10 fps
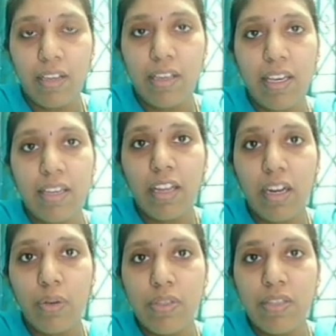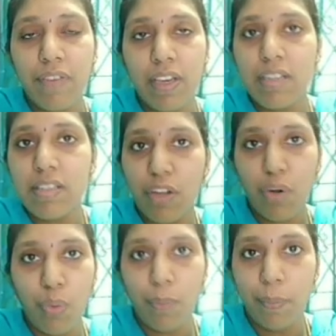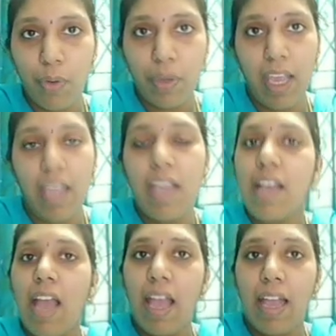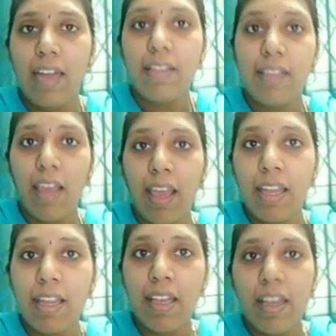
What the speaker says: Here the closed figure is the room, okay, and the area